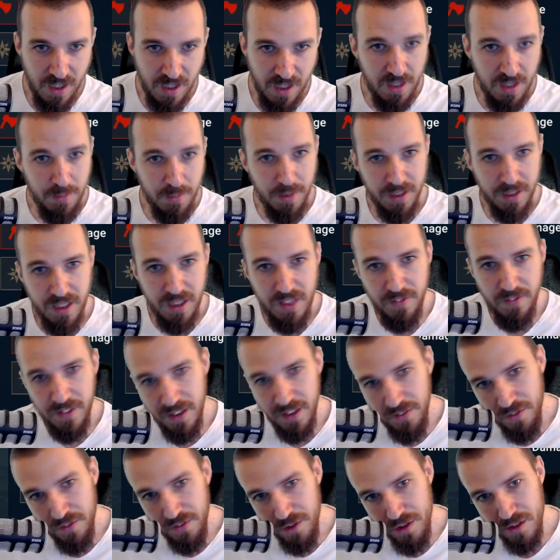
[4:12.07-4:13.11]
but even
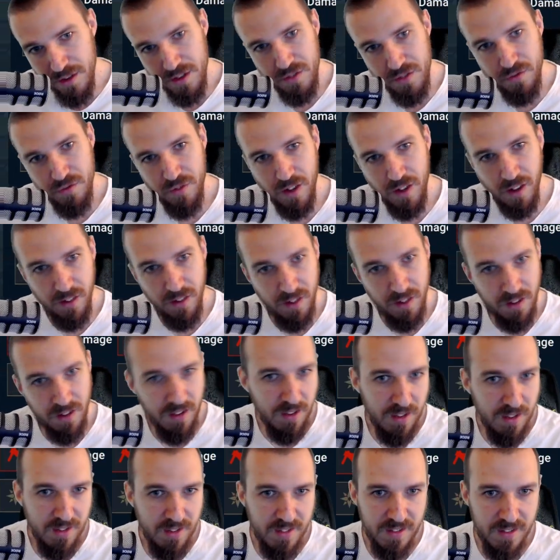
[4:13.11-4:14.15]
if you just run
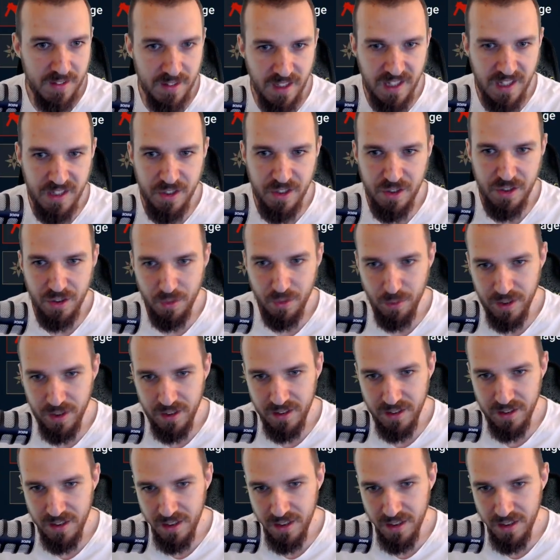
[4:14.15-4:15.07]
stage 20,